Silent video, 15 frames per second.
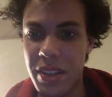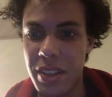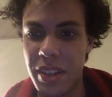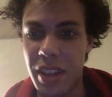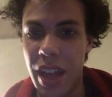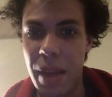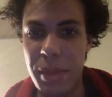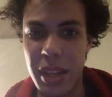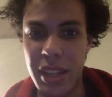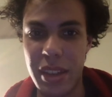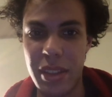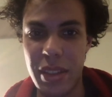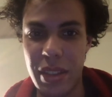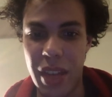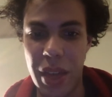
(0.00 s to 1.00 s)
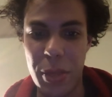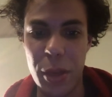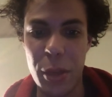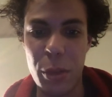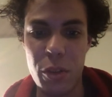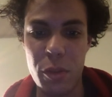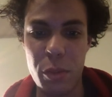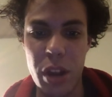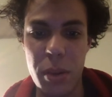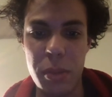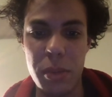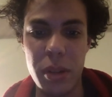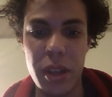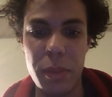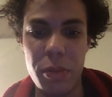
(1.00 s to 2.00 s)
I mean, I think there's
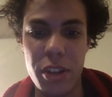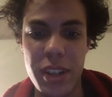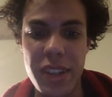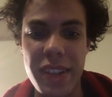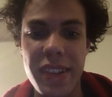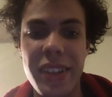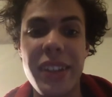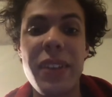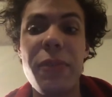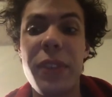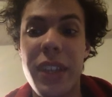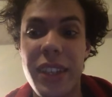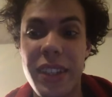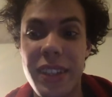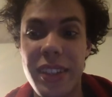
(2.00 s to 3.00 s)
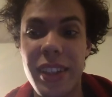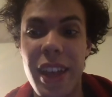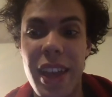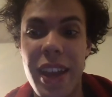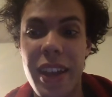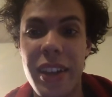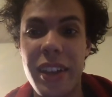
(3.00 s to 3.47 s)
probably a pretty significant delay